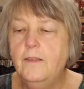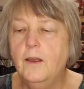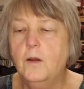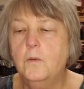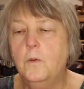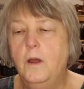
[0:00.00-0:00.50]

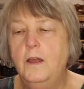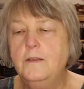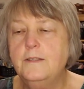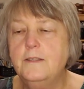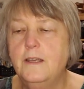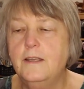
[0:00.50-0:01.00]
there
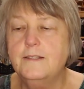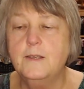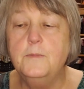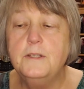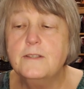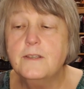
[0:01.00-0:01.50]
was the
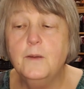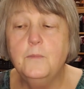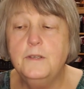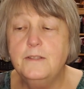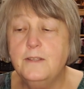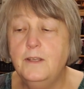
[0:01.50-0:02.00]
exhibits
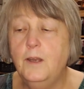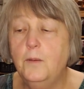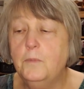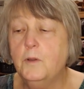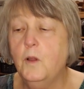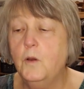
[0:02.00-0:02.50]
can be seen
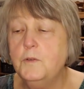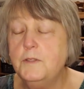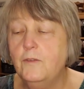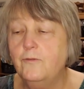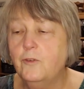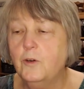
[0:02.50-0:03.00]
up
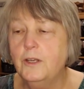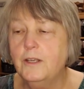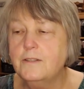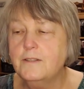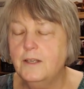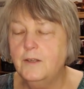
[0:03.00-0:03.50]
close and for an
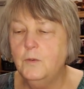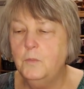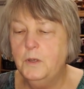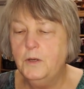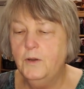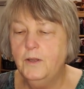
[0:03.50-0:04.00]

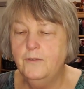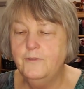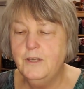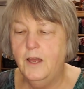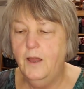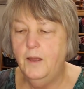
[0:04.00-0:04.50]
extended period of
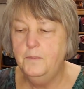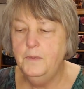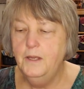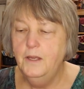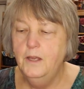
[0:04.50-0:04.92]
time.